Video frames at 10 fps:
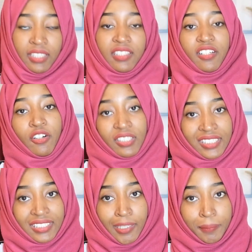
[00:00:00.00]
the
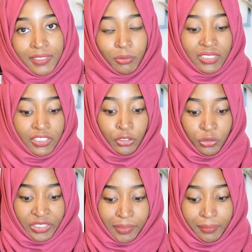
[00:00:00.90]
concept with the
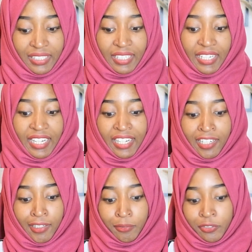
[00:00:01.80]
dream,
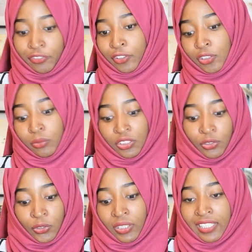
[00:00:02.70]
of course, which
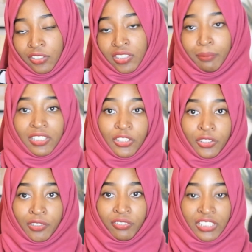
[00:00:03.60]
also has all the
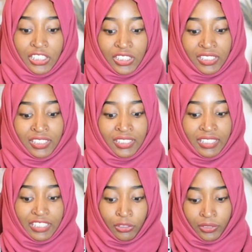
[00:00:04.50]
material finishes.
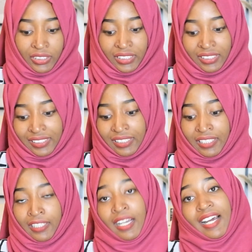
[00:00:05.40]
It entails
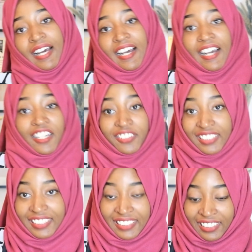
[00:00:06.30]
the
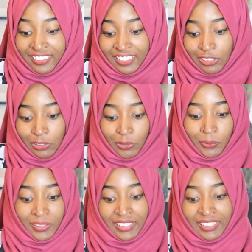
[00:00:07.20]
100 series
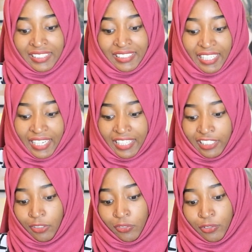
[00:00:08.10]
drawings,
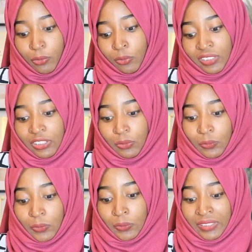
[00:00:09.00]
and of course it
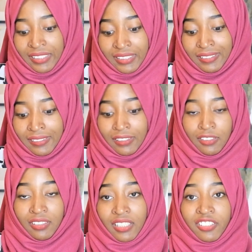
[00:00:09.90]
also entails the
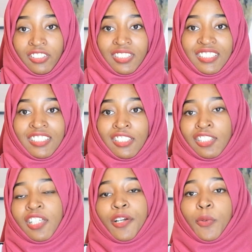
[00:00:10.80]
300
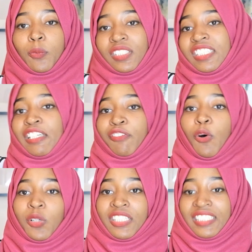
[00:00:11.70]
series, which give
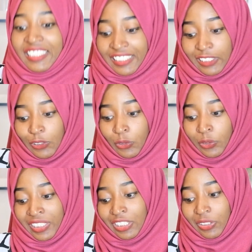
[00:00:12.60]
all the detailed
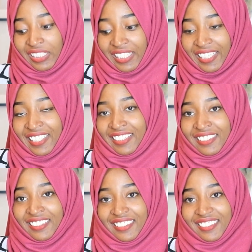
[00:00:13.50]
drawings to the
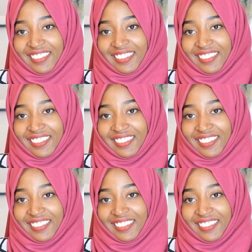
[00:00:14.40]
client.